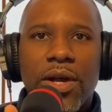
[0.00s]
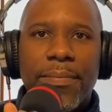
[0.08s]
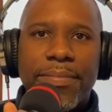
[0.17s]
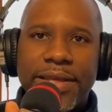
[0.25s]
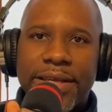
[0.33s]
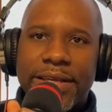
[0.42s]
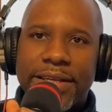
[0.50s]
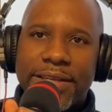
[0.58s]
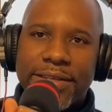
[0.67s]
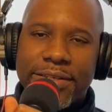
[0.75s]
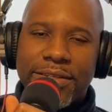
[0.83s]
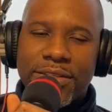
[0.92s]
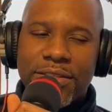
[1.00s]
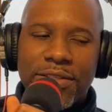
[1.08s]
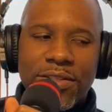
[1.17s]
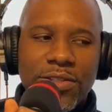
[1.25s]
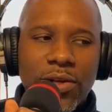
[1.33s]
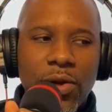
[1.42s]

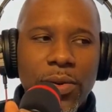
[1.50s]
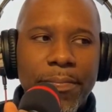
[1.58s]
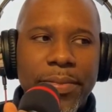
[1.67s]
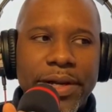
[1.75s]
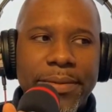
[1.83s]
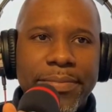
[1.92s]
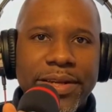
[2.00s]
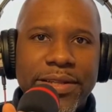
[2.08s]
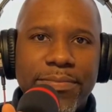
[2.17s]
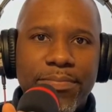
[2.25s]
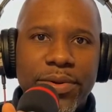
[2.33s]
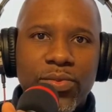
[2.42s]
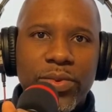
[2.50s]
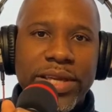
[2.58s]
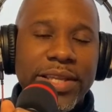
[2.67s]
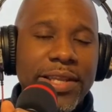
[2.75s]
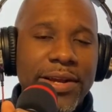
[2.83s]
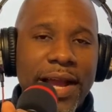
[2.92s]
being, but
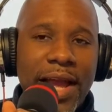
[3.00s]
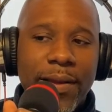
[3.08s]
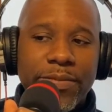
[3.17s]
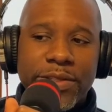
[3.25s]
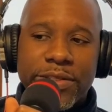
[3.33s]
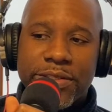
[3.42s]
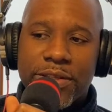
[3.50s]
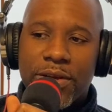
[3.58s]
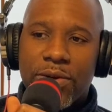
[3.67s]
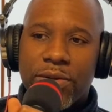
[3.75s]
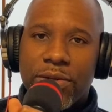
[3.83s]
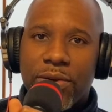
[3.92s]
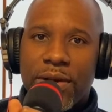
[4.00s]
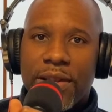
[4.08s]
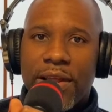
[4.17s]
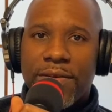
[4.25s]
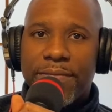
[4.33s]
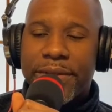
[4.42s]
in their absence though, a
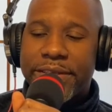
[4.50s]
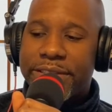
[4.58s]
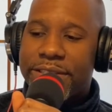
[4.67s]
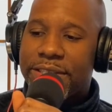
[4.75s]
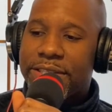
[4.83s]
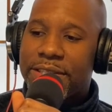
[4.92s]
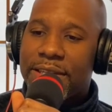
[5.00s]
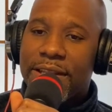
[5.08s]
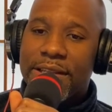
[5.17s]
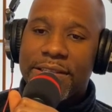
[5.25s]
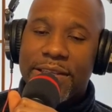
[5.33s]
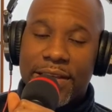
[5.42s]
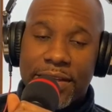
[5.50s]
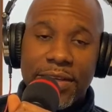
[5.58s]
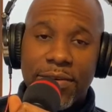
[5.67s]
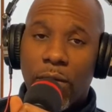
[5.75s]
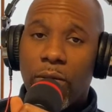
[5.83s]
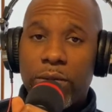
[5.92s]
lot of businesses, a lot of
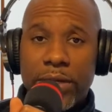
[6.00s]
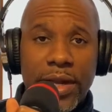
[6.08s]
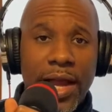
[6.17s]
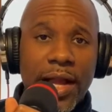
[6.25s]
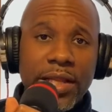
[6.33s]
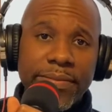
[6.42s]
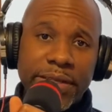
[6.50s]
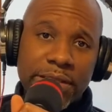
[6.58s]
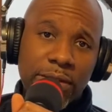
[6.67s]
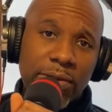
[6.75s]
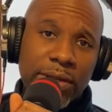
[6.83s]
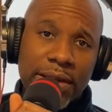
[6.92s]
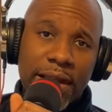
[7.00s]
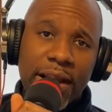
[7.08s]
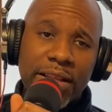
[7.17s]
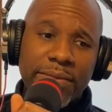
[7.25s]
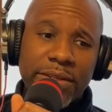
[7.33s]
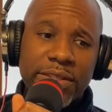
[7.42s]
whole economies, local
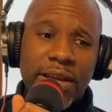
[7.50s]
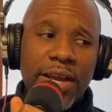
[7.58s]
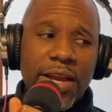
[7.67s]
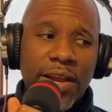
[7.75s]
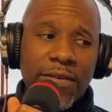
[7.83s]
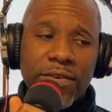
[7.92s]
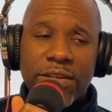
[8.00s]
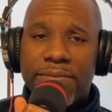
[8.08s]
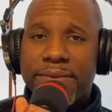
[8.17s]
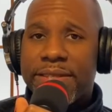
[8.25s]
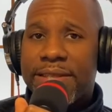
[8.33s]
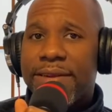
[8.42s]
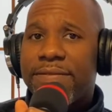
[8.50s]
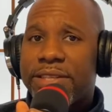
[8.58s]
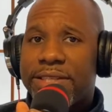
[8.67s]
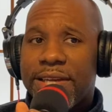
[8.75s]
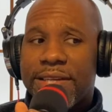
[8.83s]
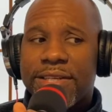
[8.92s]
economies have really been
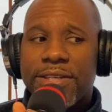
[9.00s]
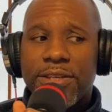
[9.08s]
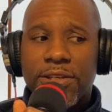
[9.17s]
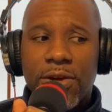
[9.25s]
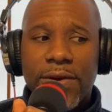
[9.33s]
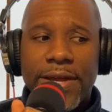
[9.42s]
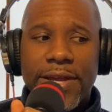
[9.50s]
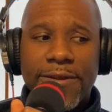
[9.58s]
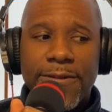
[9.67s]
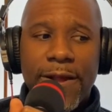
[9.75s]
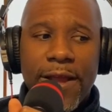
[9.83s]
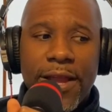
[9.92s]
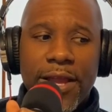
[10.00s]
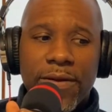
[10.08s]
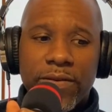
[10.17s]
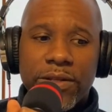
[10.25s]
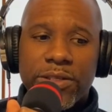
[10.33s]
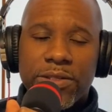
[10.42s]
devastated, and it
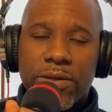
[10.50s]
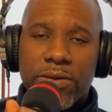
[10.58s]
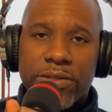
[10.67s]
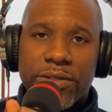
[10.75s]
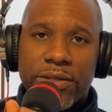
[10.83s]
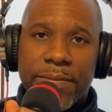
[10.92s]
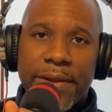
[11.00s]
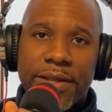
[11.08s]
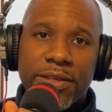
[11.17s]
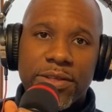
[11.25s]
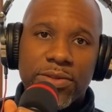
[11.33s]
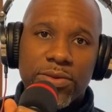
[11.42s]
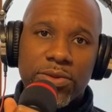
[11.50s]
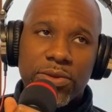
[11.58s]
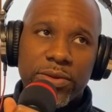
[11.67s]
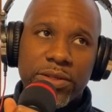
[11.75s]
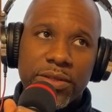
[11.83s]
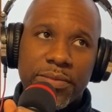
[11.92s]
really shows their dependence on
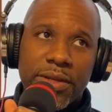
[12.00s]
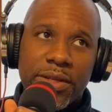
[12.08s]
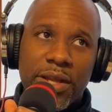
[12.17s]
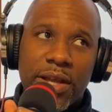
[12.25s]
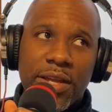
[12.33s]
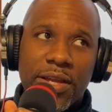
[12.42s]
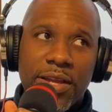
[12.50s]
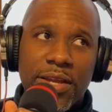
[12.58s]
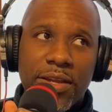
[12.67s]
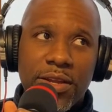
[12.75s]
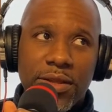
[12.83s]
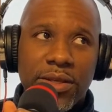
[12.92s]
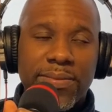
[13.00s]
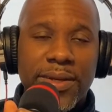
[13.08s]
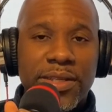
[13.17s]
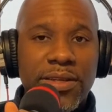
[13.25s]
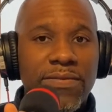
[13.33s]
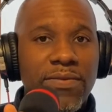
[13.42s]
tourism, and
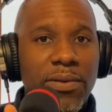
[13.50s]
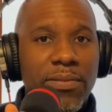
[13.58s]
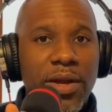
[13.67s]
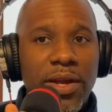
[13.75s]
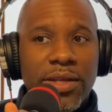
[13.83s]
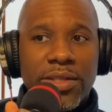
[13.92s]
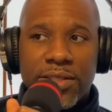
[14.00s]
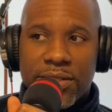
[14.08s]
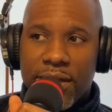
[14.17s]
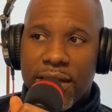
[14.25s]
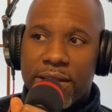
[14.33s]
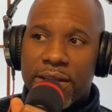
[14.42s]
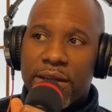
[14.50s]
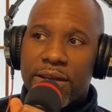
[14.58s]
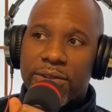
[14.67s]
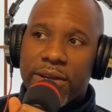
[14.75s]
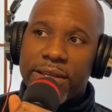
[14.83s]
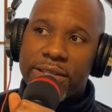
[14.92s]
especially from China,
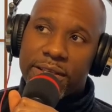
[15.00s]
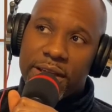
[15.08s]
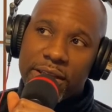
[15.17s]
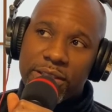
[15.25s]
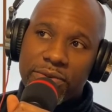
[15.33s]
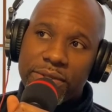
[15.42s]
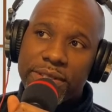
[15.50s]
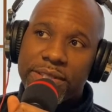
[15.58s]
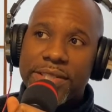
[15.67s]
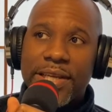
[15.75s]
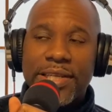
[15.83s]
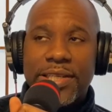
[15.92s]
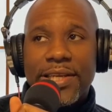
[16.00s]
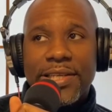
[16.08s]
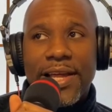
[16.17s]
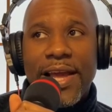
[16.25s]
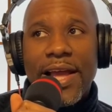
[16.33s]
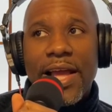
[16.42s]
other Asian countries, things like
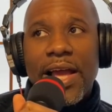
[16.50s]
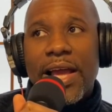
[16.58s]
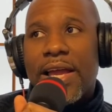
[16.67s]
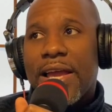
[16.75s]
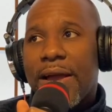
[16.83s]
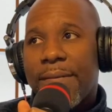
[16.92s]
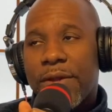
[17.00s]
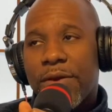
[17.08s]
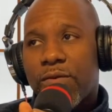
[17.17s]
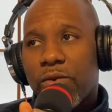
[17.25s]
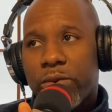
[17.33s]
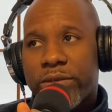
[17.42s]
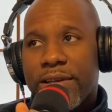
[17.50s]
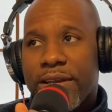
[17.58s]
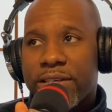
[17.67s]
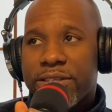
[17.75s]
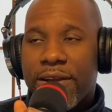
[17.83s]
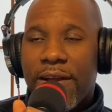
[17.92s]
that. And I mean, of course, like
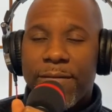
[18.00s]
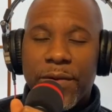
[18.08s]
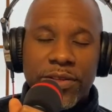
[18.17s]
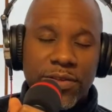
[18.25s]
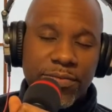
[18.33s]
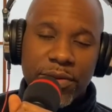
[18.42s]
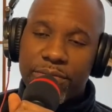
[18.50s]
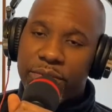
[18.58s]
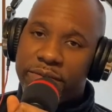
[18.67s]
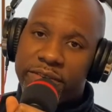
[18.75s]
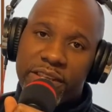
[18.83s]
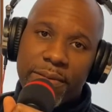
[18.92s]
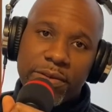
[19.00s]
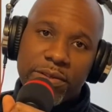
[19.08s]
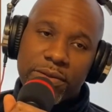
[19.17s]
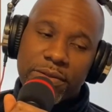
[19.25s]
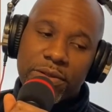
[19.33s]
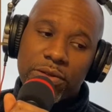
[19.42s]
I said, I've mentioned in previous
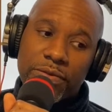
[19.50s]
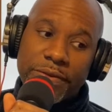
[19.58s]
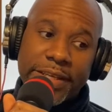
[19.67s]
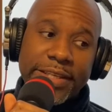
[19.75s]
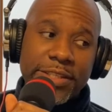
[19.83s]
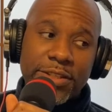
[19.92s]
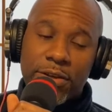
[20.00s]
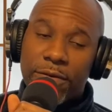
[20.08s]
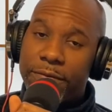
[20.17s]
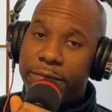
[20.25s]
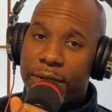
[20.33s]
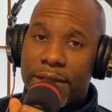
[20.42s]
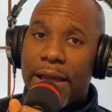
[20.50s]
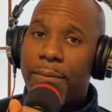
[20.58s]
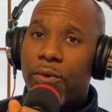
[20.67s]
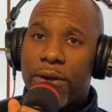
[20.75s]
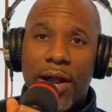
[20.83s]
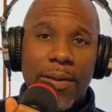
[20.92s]
episodes, those relations are a lot
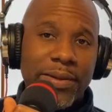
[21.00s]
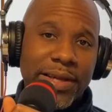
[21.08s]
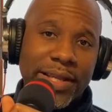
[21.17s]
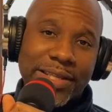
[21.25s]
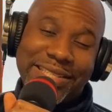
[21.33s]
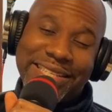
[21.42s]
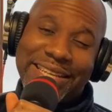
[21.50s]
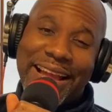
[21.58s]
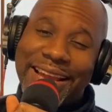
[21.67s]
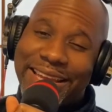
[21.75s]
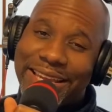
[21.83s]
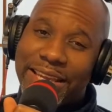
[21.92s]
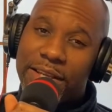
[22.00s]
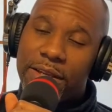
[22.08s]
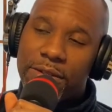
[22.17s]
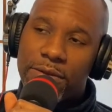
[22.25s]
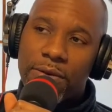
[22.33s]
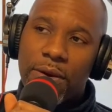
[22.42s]
more complicated than I can get
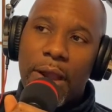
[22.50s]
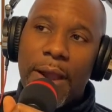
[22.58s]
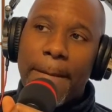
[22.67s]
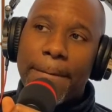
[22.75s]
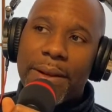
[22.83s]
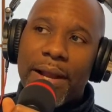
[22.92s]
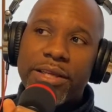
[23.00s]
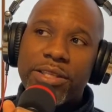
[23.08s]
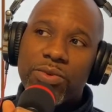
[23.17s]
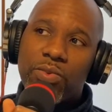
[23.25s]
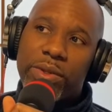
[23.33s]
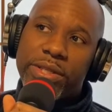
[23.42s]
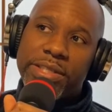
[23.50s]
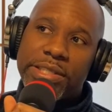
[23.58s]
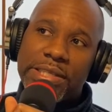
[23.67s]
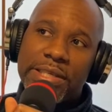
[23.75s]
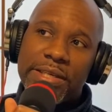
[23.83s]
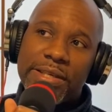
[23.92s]
into. But I just want to
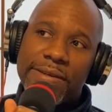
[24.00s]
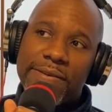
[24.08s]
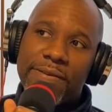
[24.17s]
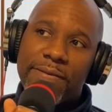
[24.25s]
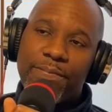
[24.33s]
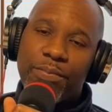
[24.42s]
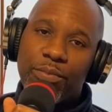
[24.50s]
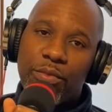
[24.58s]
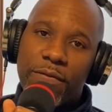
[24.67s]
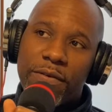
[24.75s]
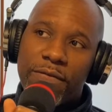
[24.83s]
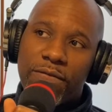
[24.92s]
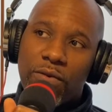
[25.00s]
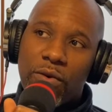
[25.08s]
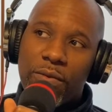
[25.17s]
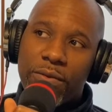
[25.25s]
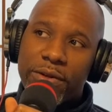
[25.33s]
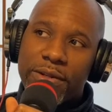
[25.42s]
see moving
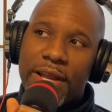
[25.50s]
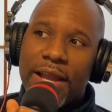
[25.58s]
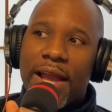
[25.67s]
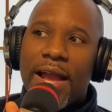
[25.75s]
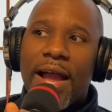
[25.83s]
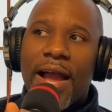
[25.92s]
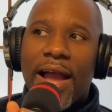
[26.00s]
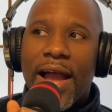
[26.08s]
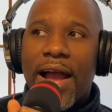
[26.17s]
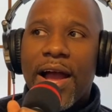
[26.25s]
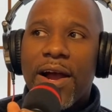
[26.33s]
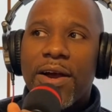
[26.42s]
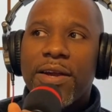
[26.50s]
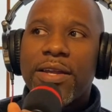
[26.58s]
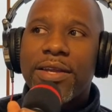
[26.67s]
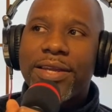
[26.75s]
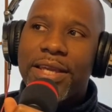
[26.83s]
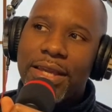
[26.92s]
forward how,
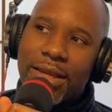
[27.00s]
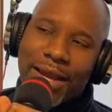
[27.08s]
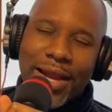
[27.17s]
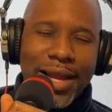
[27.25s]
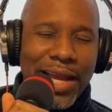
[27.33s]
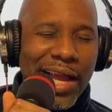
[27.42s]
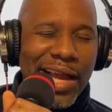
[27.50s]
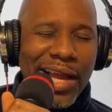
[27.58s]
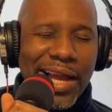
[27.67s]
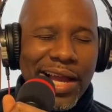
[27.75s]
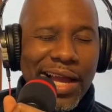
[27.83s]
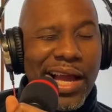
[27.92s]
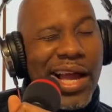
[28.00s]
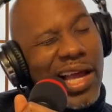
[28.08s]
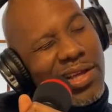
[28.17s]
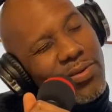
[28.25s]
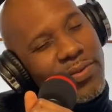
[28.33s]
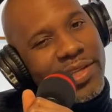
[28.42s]
yeah, I
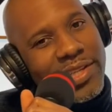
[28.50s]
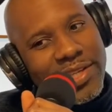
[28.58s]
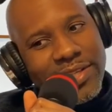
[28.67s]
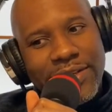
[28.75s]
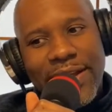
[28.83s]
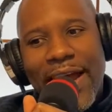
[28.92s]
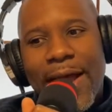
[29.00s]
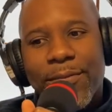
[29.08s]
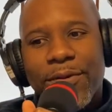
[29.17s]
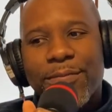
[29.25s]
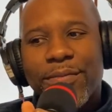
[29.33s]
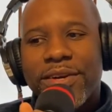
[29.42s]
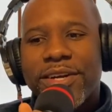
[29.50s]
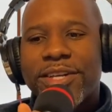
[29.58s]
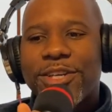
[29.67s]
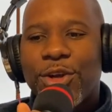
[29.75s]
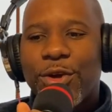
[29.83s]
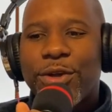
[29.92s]
don't really think it's going to happen, but
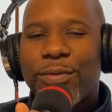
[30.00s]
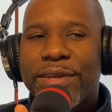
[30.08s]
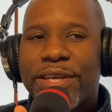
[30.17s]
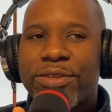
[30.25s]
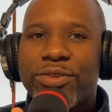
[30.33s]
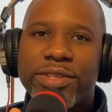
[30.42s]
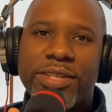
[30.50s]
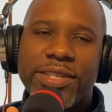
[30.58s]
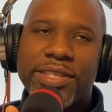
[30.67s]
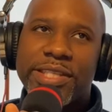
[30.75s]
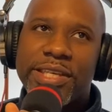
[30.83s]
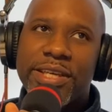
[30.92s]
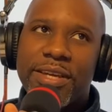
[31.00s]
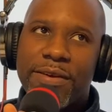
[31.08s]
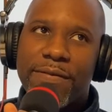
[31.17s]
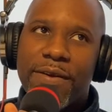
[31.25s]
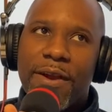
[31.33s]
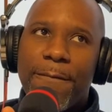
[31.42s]
it'll be interesting to see
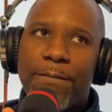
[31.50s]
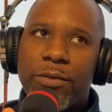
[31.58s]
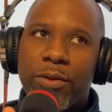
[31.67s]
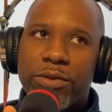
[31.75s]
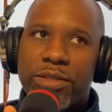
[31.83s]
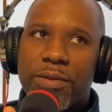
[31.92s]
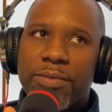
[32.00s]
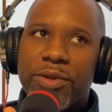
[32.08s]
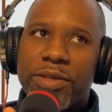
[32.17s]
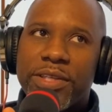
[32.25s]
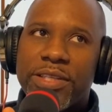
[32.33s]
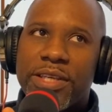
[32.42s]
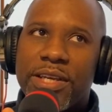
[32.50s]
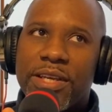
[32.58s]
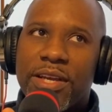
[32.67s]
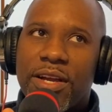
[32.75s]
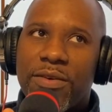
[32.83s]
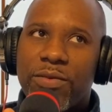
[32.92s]
if those communities
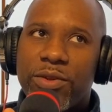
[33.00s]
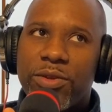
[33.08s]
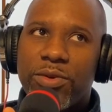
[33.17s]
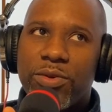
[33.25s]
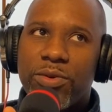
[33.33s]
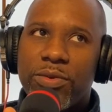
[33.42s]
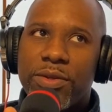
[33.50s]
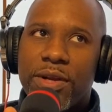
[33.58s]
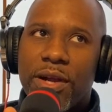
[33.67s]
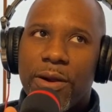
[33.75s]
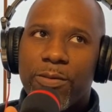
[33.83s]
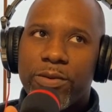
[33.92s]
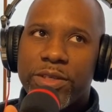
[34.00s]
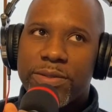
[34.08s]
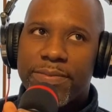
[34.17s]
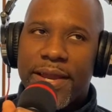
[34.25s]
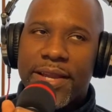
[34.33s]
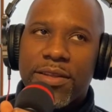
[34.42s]
get a renewed
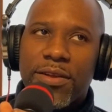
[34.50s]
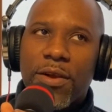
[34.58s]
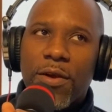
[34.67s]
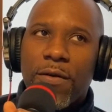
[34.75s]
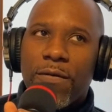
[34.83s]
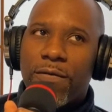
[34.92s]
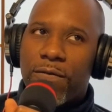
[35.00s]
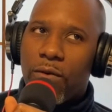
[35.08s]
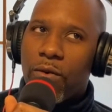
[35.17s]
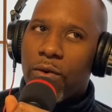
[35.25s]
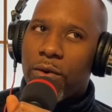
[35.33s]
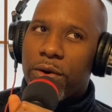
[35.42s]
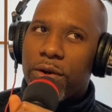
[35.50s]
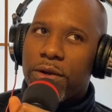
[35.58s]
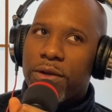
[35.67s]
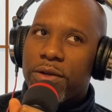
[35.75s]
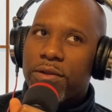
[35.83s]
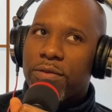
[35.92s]
respect
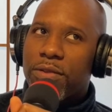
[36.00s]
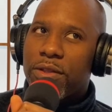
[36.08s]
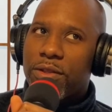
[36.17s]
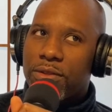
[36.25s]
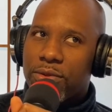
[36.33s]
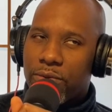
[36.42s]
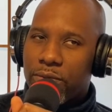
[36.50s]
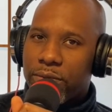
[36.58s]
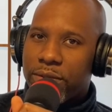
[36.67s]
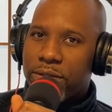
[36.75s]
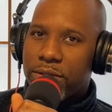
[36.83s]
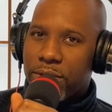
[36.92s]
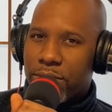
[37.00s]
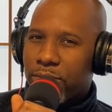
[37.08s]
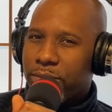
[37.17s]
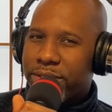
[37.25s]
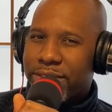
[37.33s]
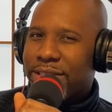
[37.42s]
for the
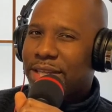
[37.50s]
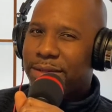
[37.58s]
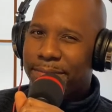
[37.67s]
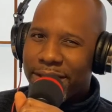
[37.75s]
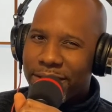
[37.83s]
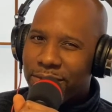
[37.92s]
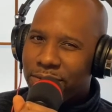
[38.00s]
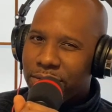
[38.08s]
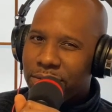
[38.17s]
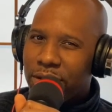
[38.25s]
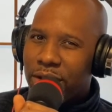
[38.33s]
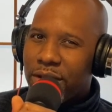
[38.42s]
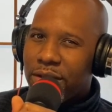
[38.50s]
tourists that they depend on.